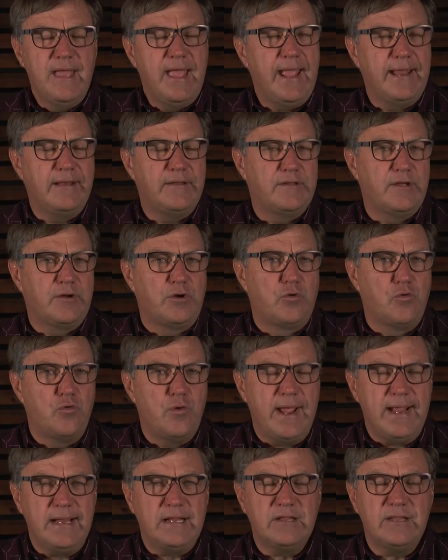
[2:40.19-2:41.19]
And the
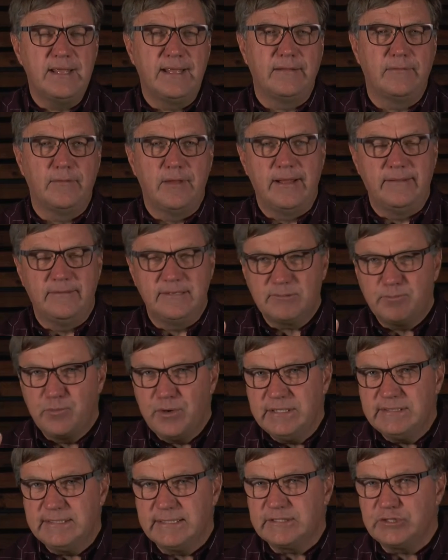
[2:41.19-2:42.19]
great thing, and this
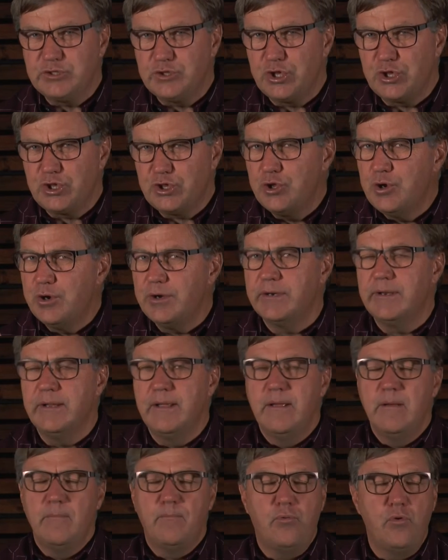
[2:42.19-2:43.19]
brings us to the third
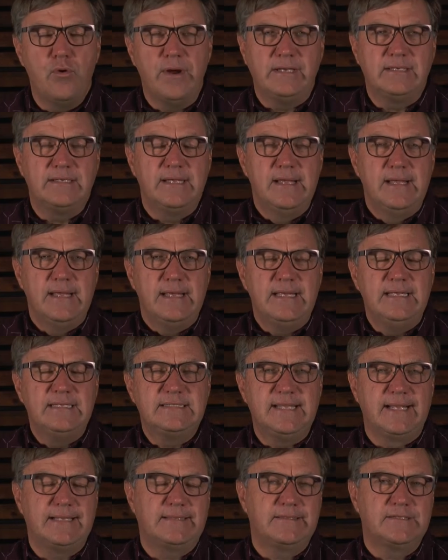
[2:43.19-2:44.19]
point,
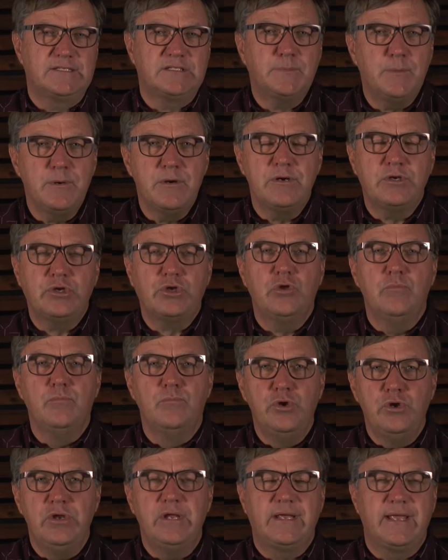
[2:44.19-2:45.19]
is that the Spirit
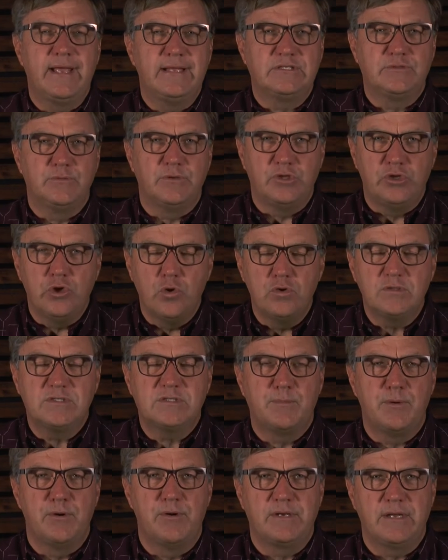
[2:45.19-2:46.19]
communicates with your
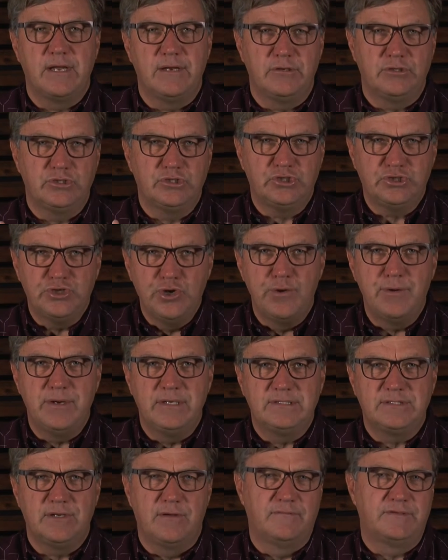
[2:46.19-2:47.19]
spirit an
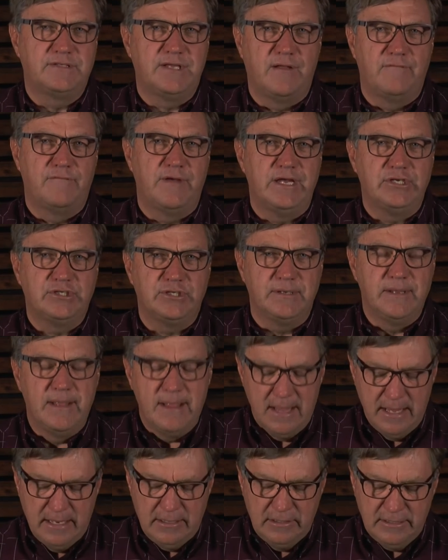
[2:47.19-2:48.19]
assurance of salvation.
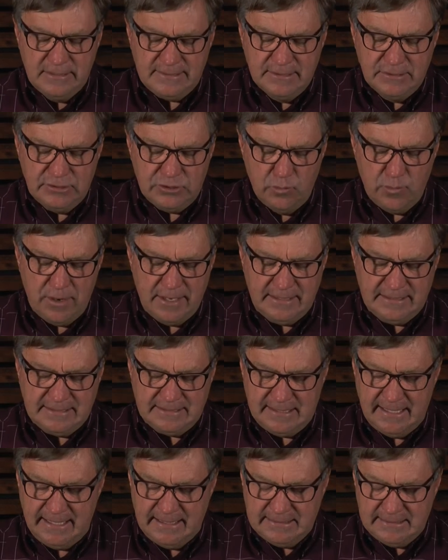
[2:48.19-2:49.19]
Listen to what he
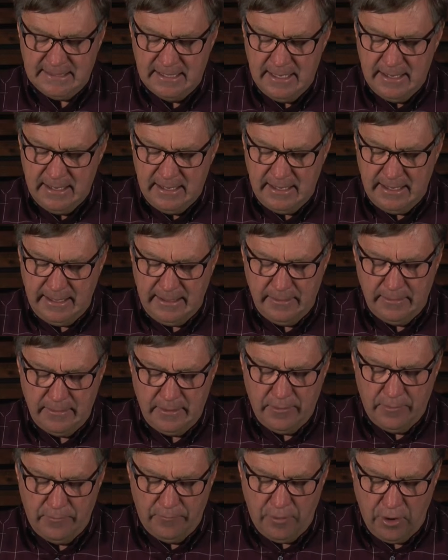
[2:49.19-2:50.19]
says in
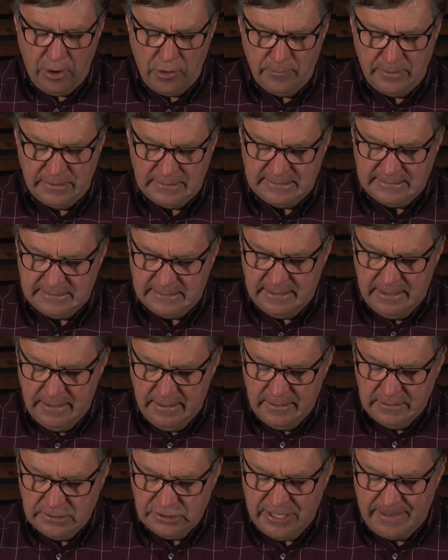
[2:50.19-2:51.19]
Romans
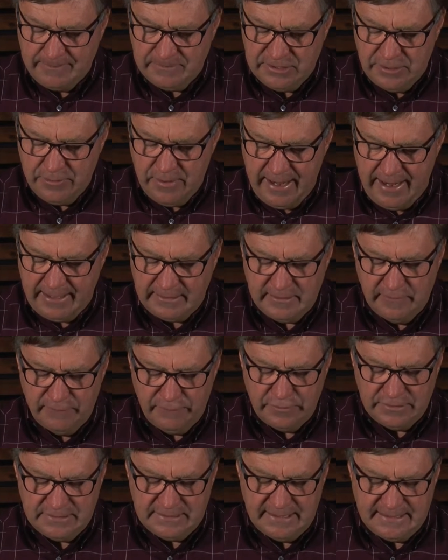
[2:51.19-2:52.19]
chapter 8 and
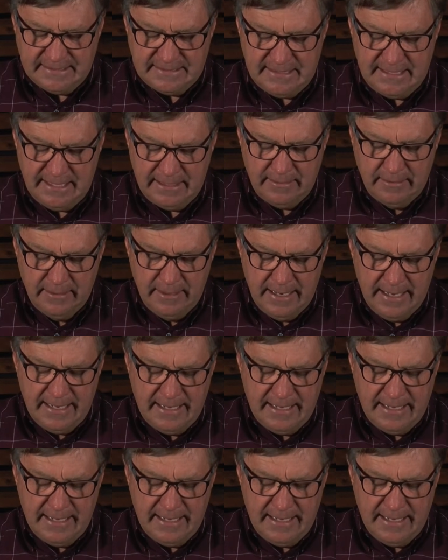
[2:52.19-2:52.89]
verse 16.